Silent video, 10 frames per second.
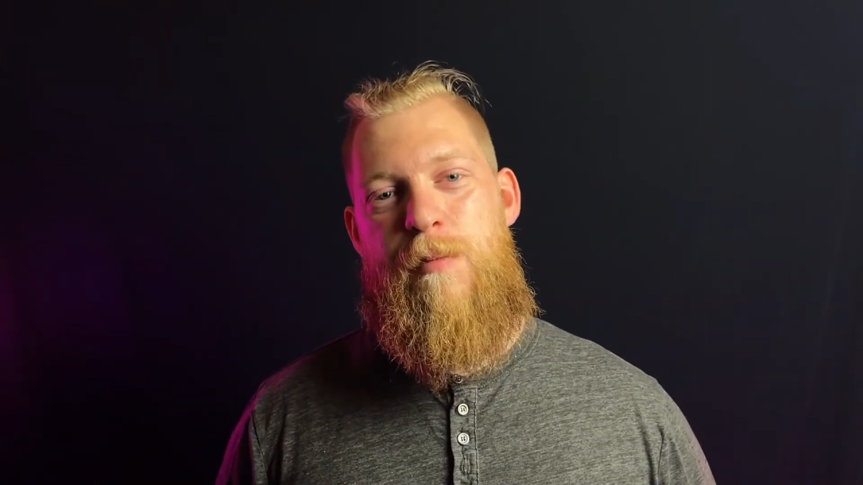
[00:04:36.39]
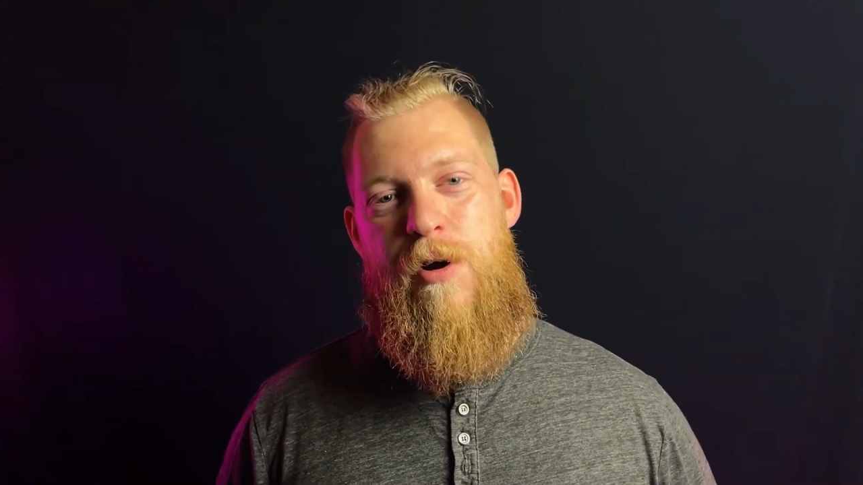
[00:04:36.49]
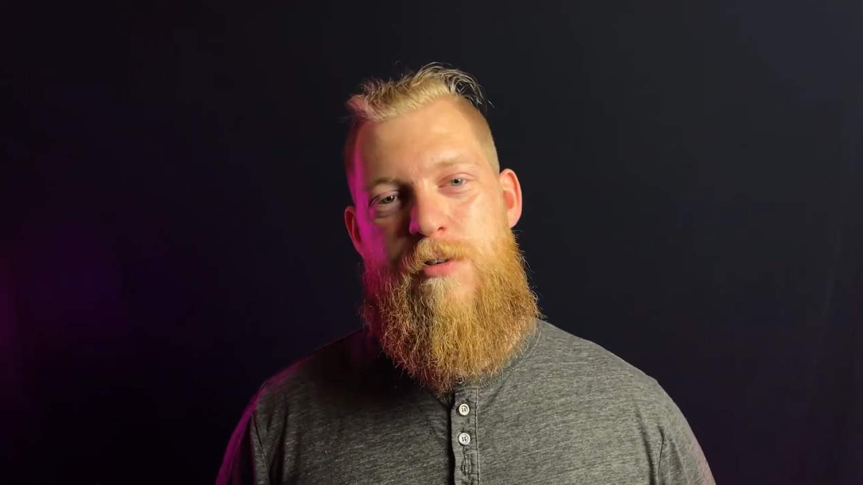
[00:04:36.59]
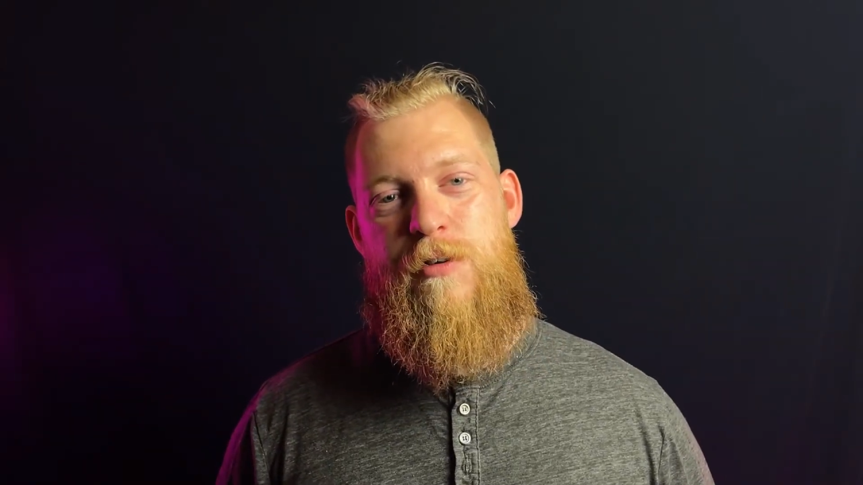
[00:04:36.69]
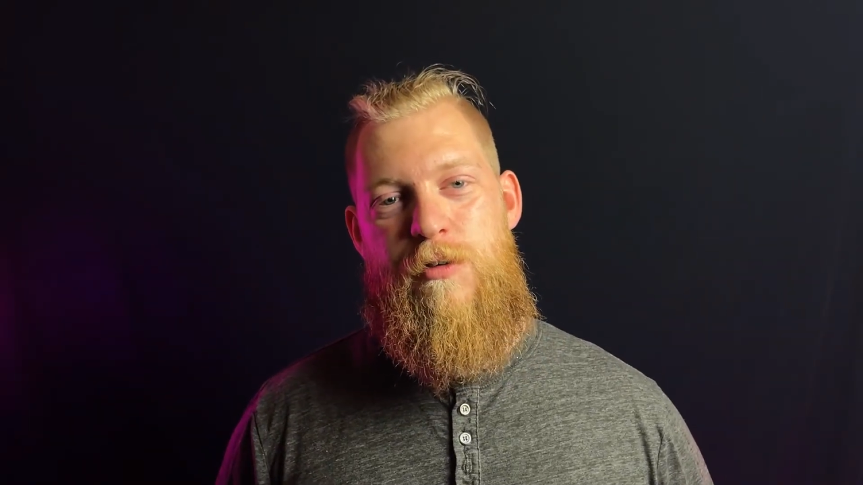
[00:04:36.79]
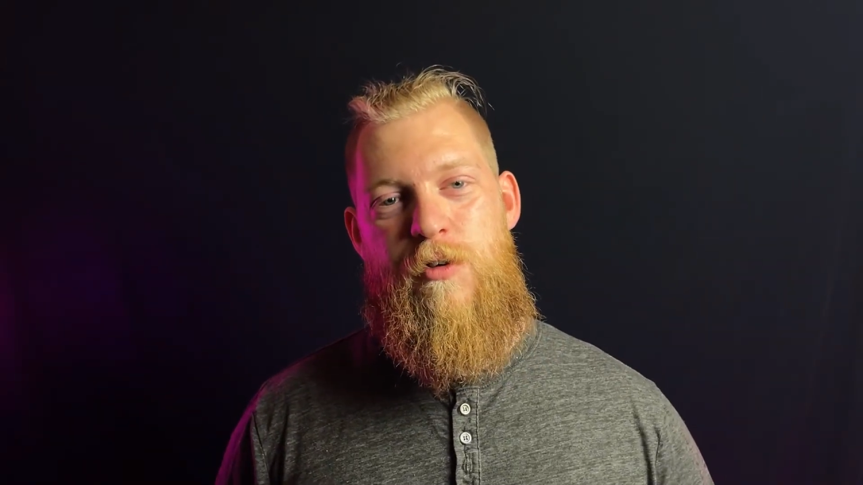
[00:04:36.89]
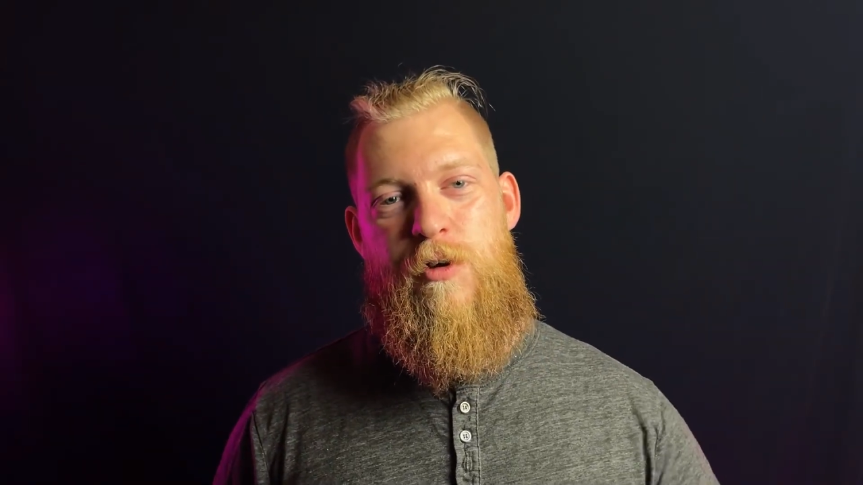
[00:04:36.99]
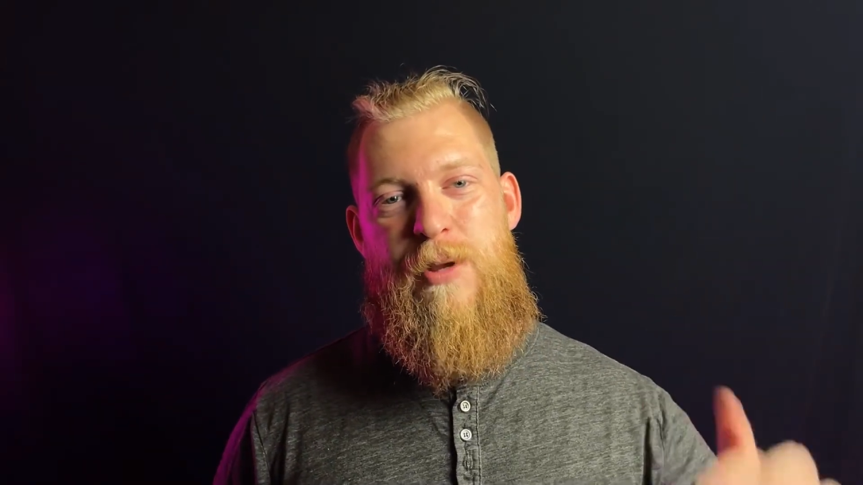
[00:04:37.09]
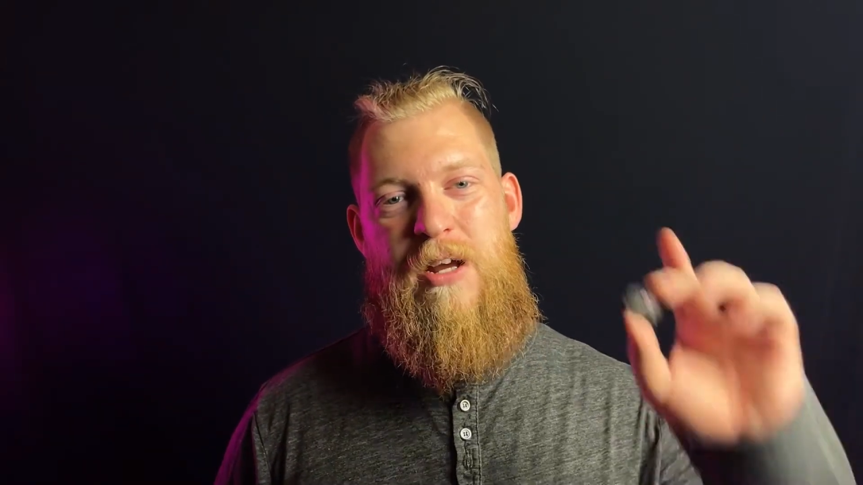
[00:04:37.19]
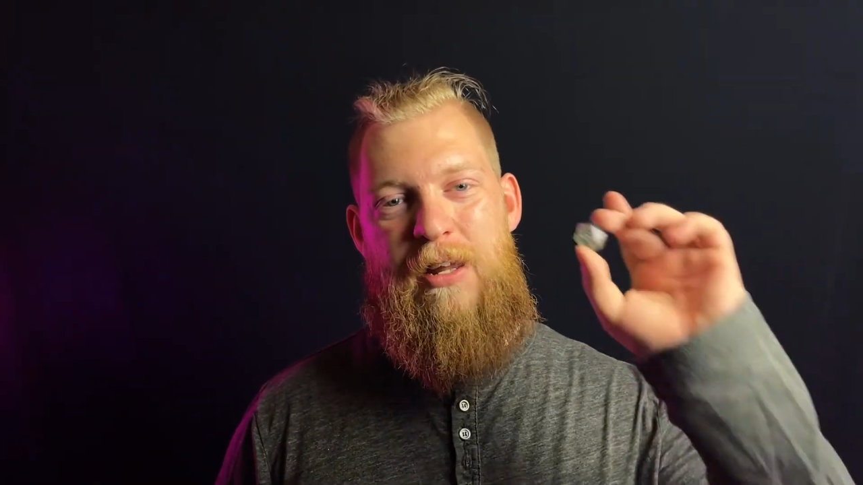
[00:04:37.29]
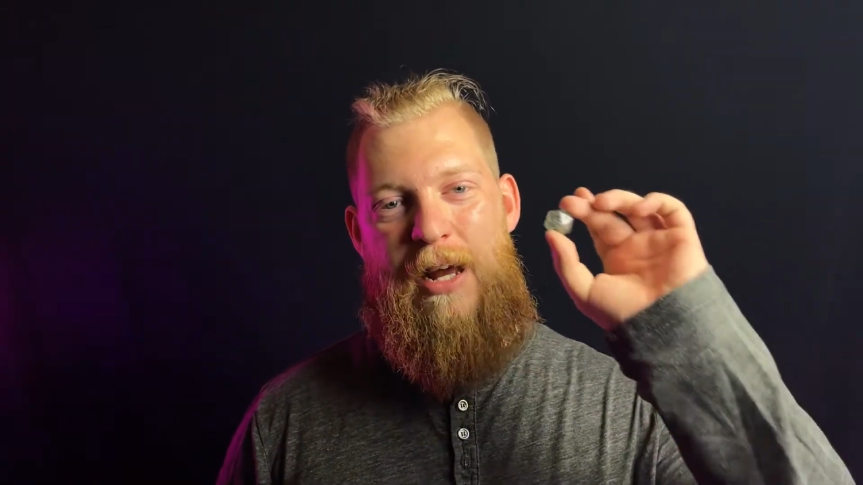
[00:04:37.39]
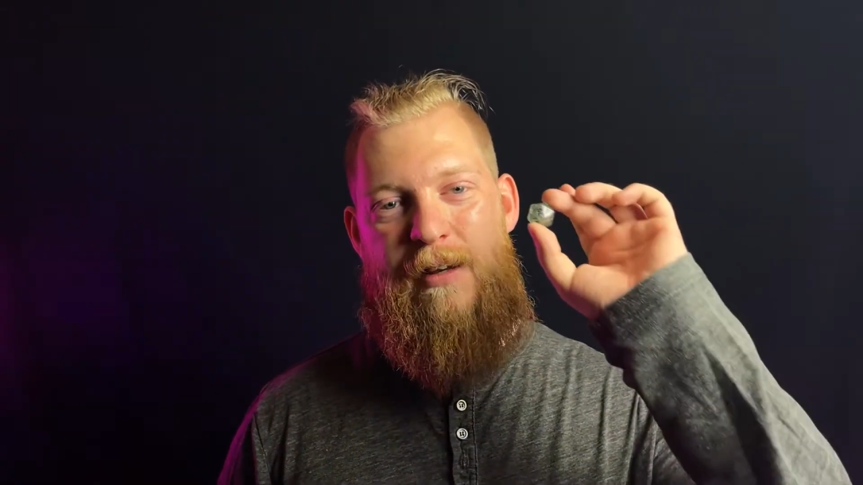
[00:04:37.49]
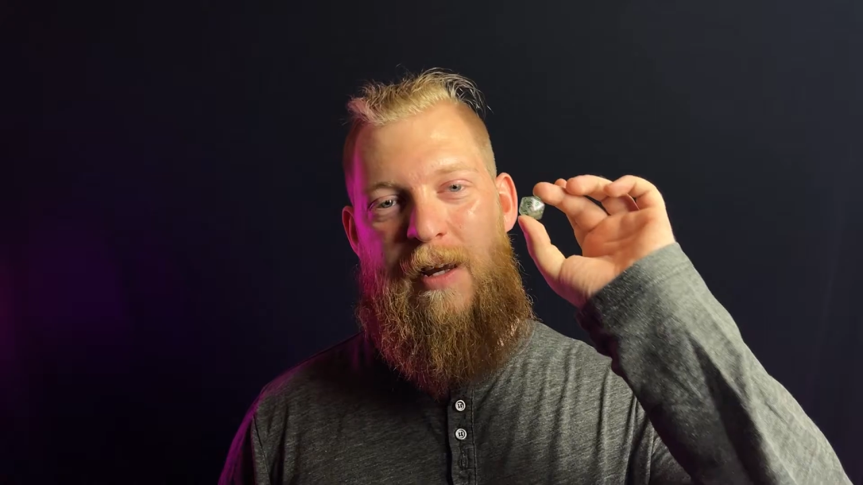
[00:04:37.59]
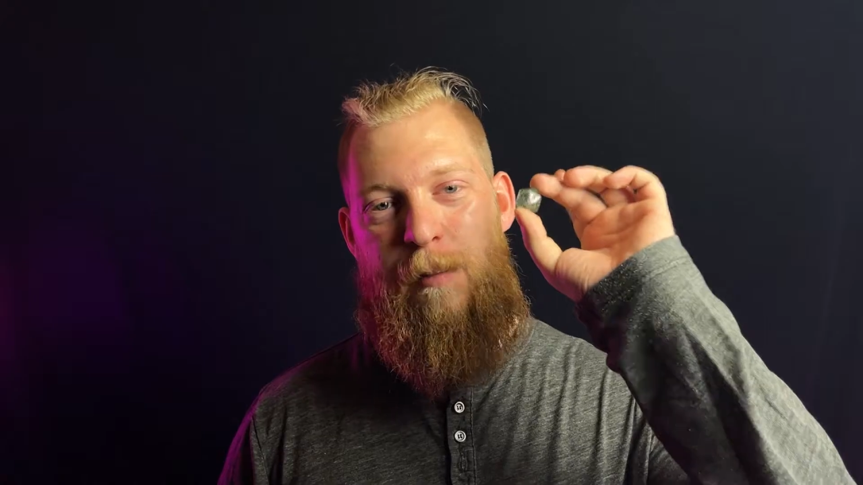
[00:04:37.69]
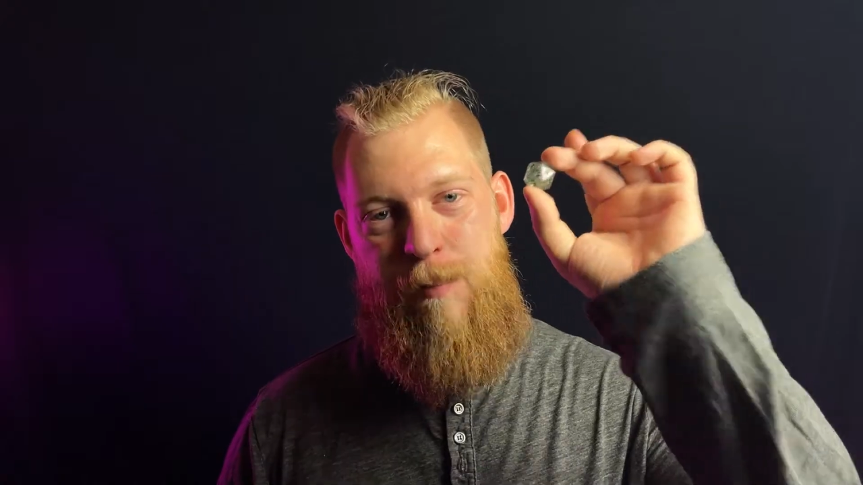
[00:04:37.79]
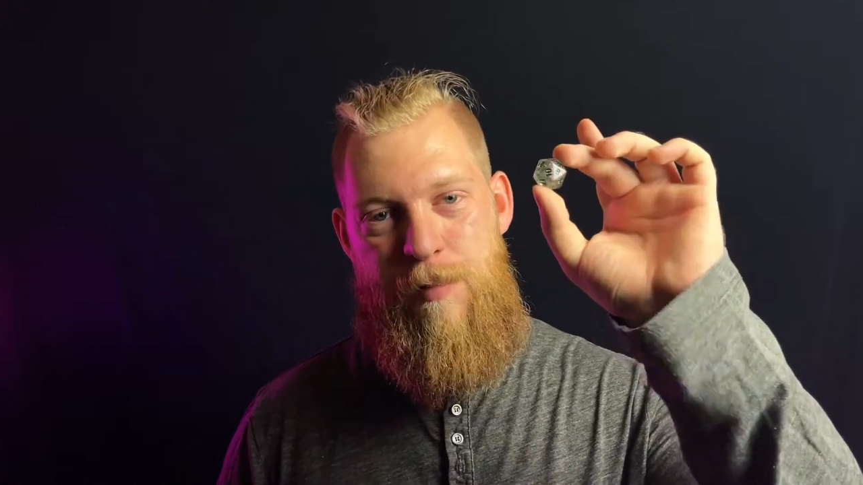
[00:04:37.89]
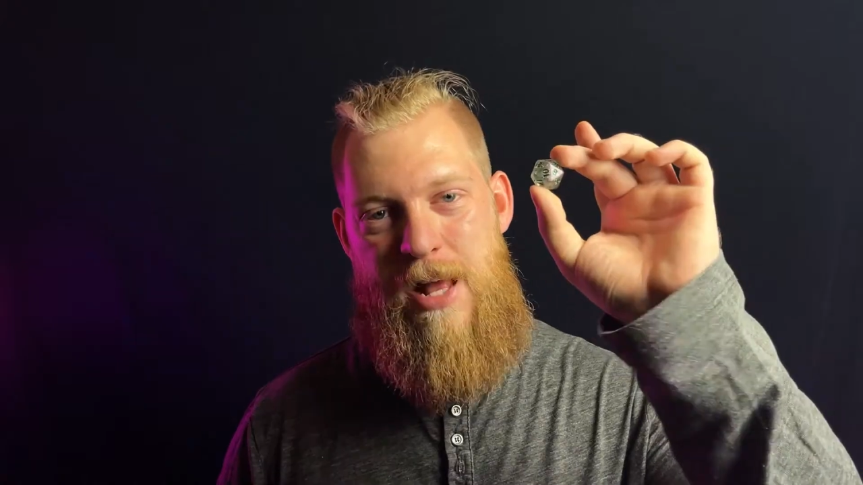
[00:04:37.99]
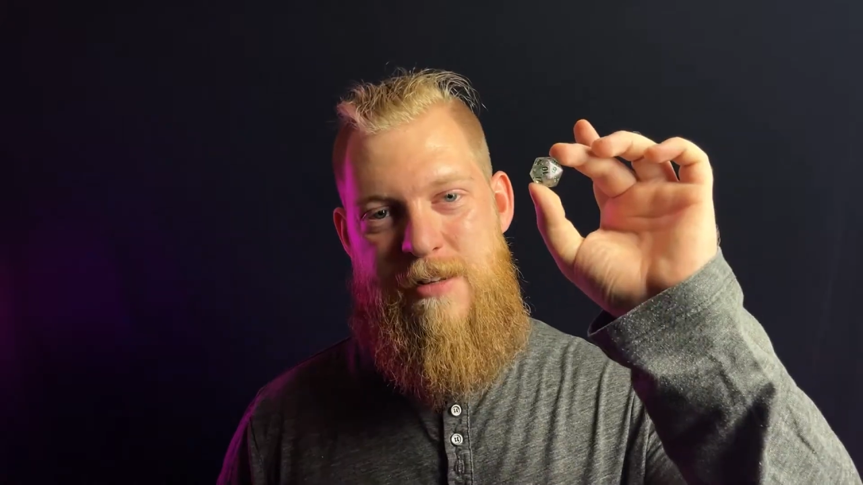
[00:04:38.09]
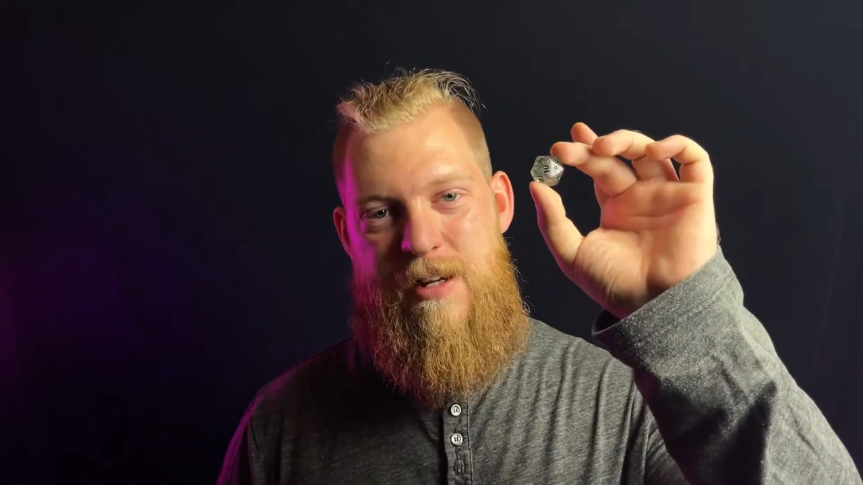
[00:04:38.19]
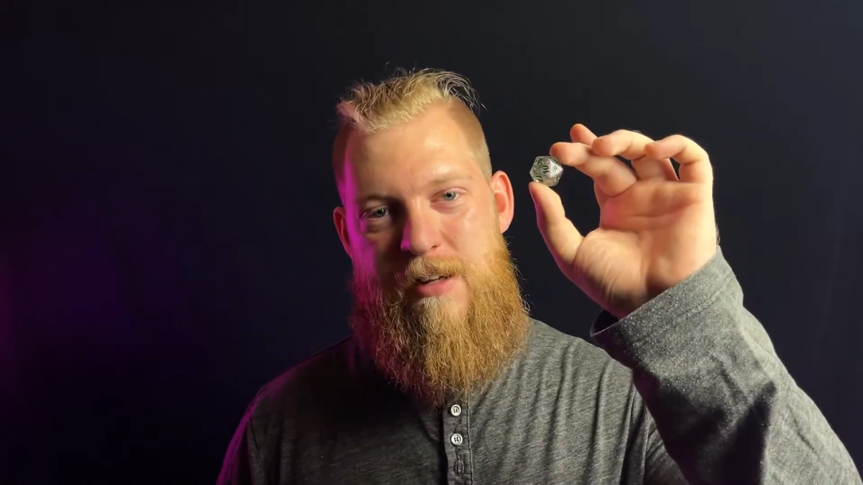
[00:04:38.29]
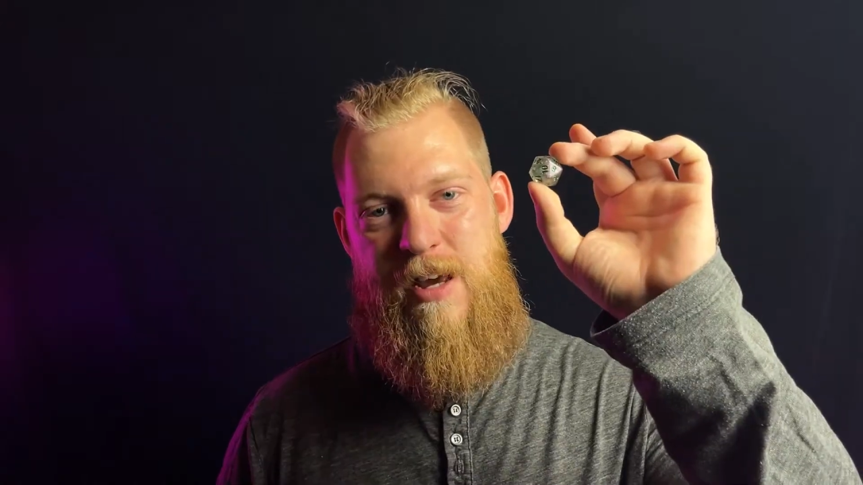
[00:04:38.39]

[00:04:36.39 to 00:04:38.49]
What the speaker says: person who's going to be collecting plastic